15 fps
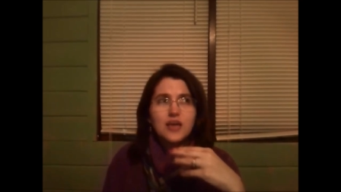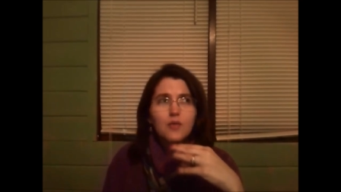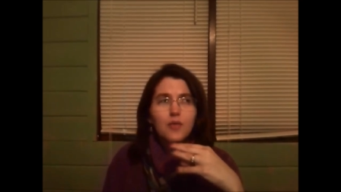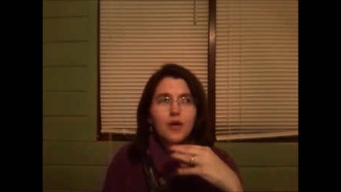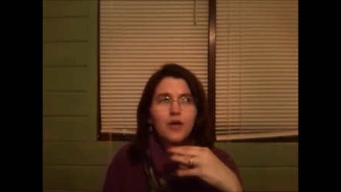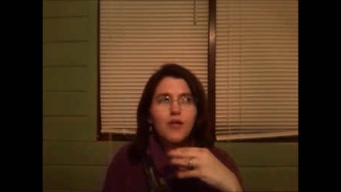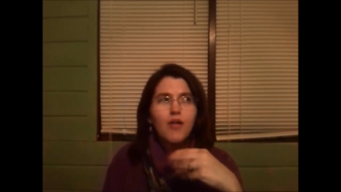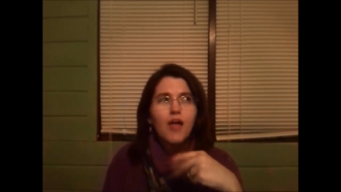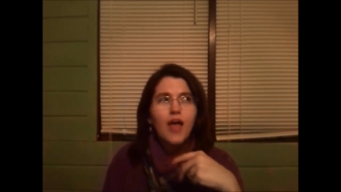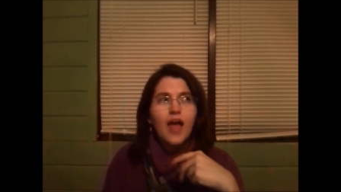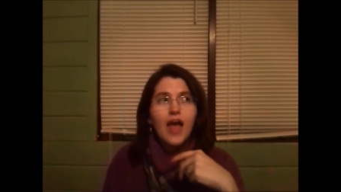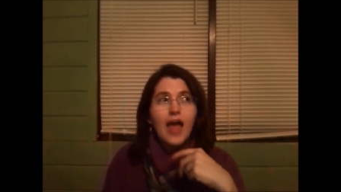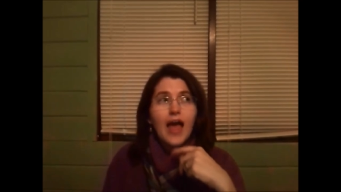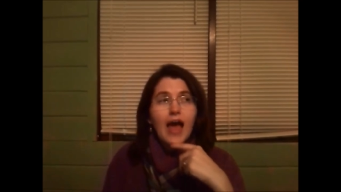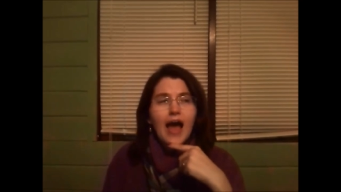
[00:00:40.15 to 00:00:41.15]
Well,
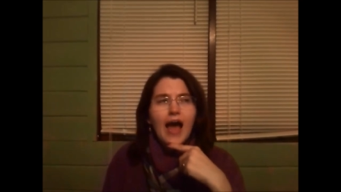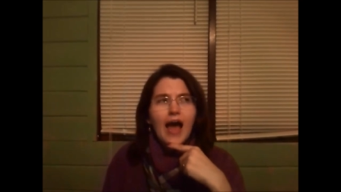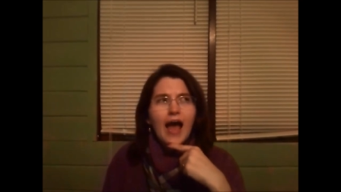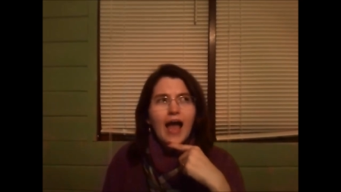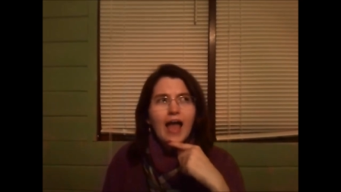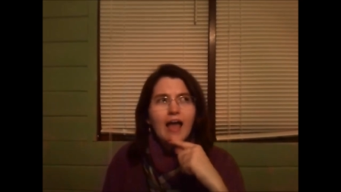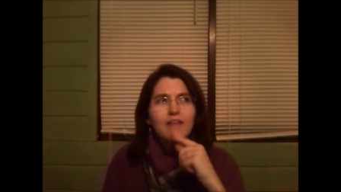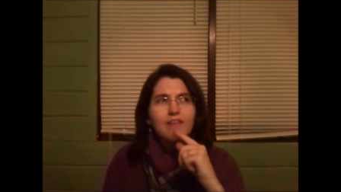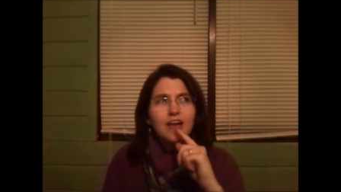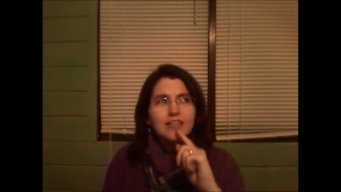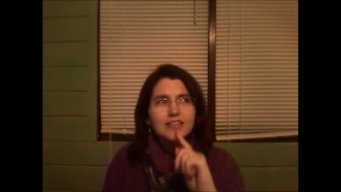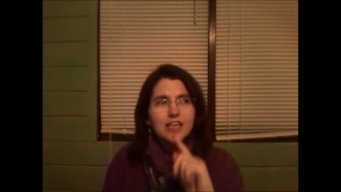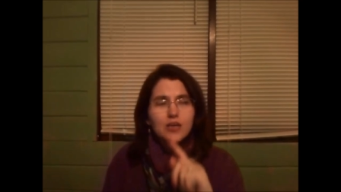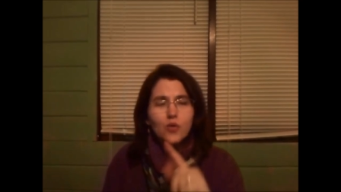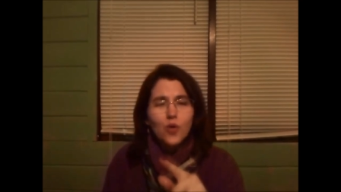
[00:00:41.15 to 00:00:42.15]
I if I
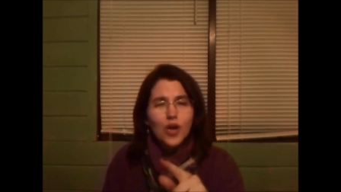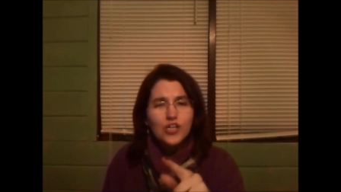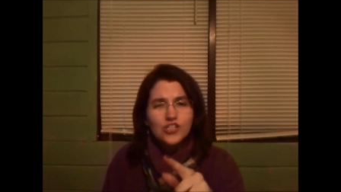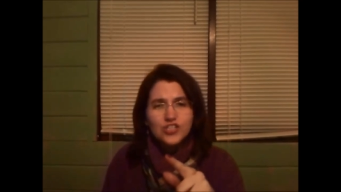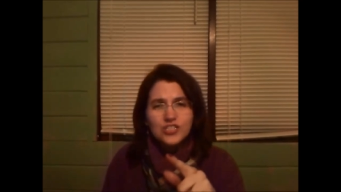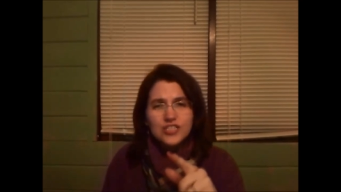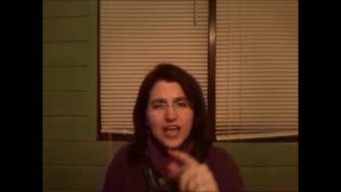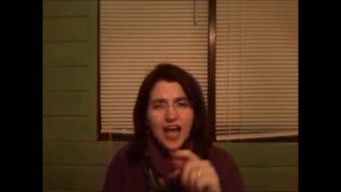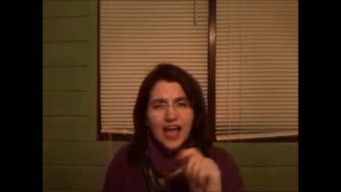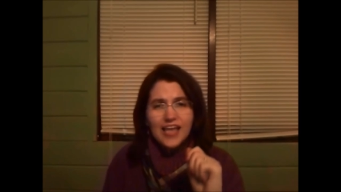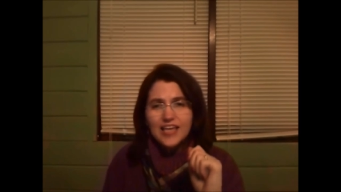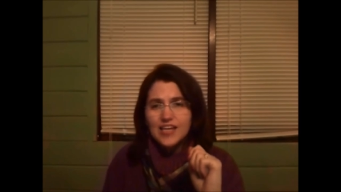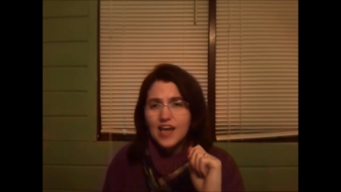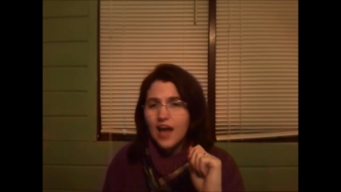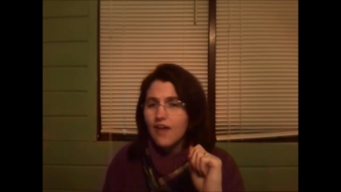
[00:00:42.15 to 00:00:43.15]
said questions, I
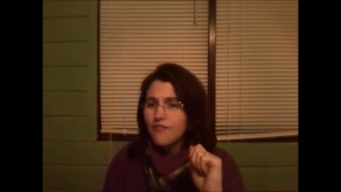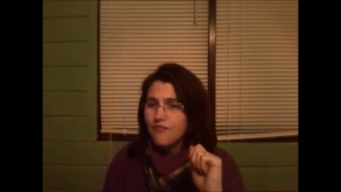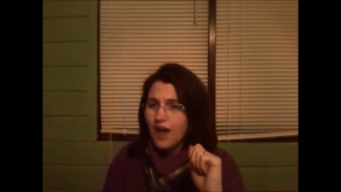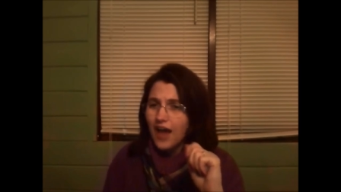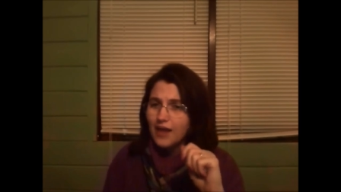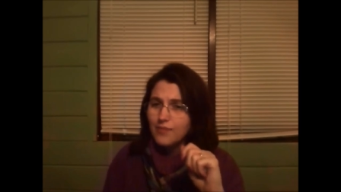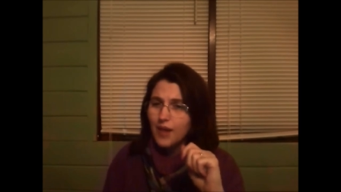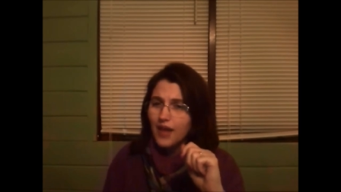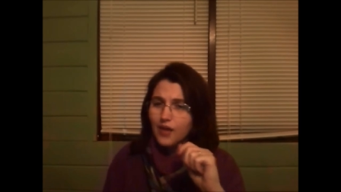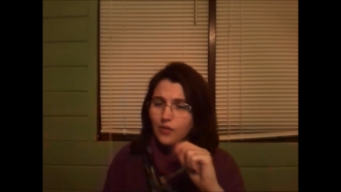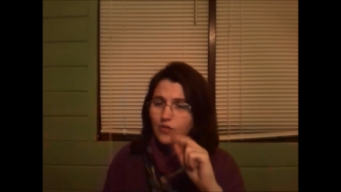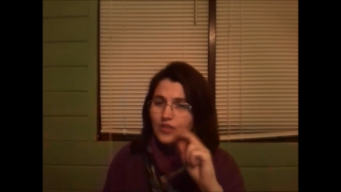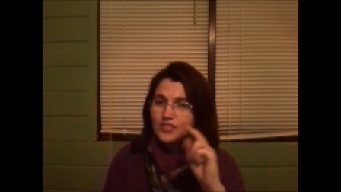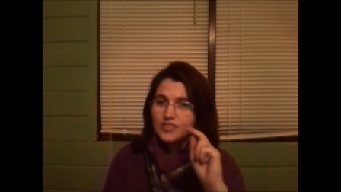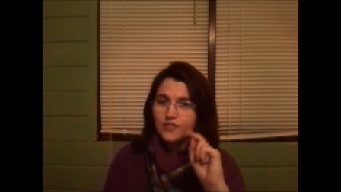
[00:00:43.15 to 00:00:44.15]
cannot find my
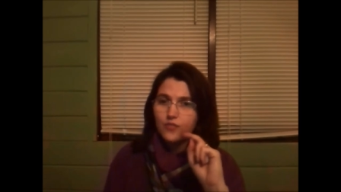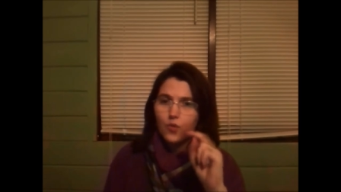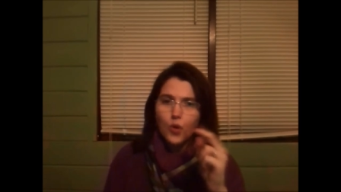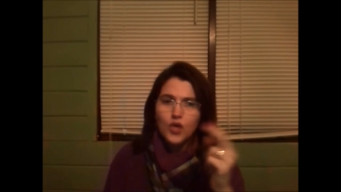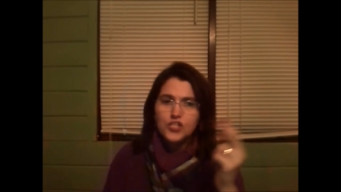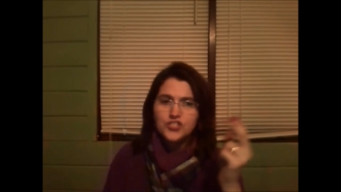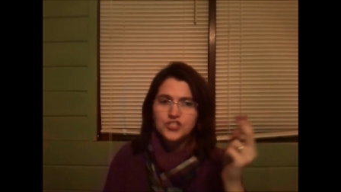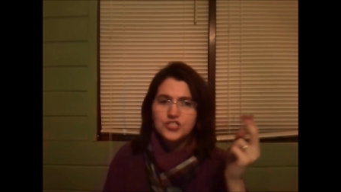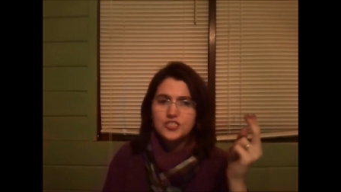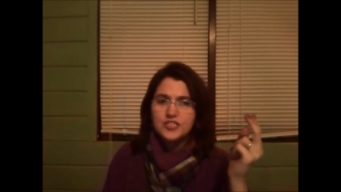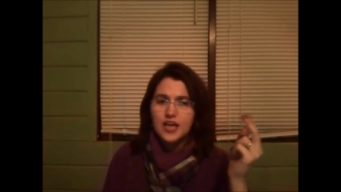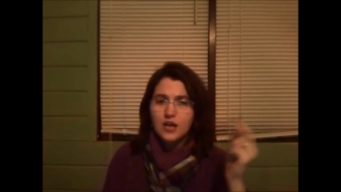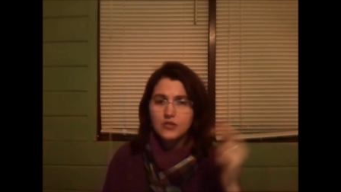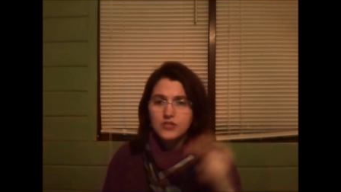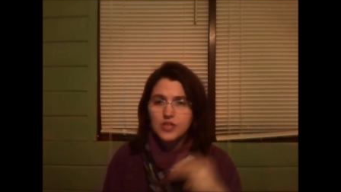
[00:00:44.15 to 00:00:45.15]
list of questions
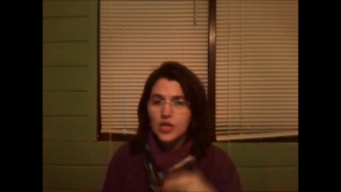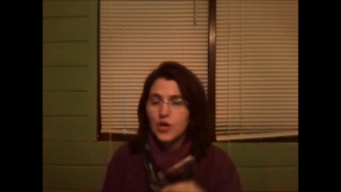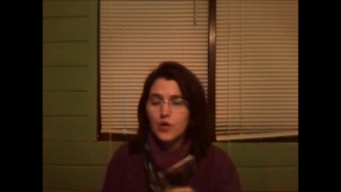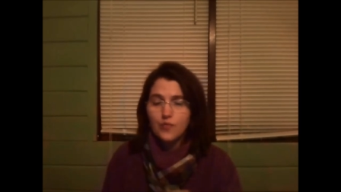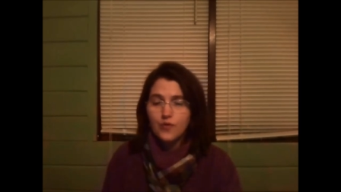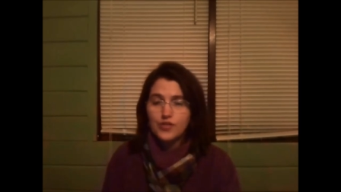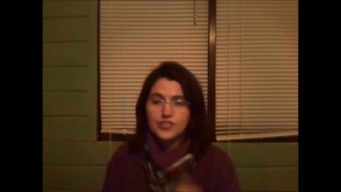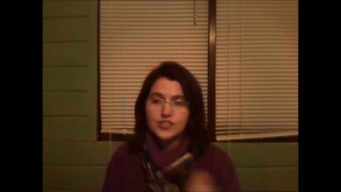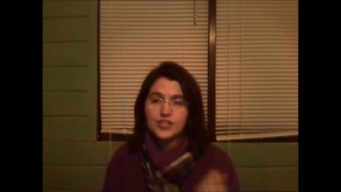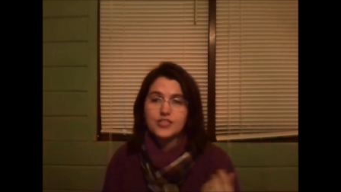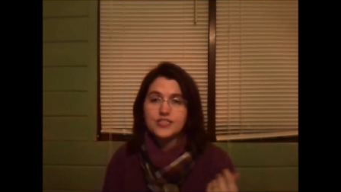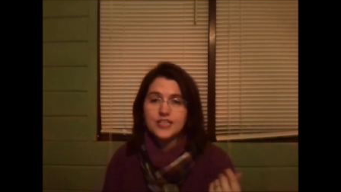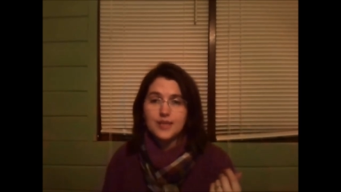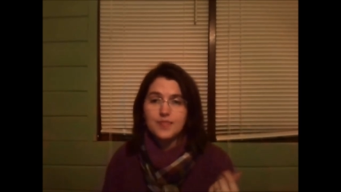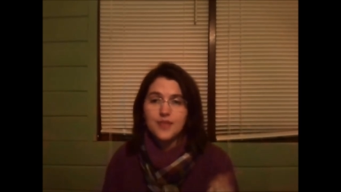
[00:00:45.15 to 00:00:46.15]
now, so we're just going to
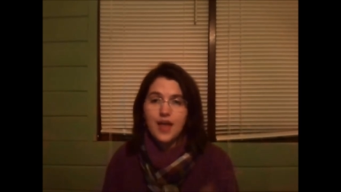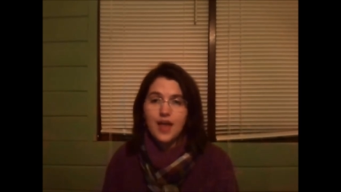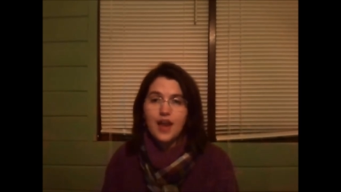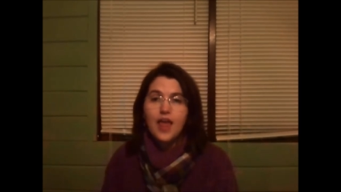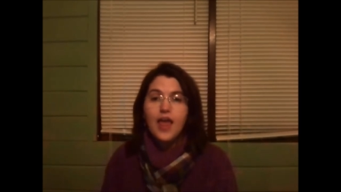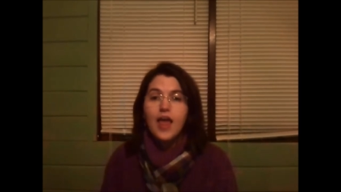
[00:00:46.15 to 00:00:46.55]
skip that.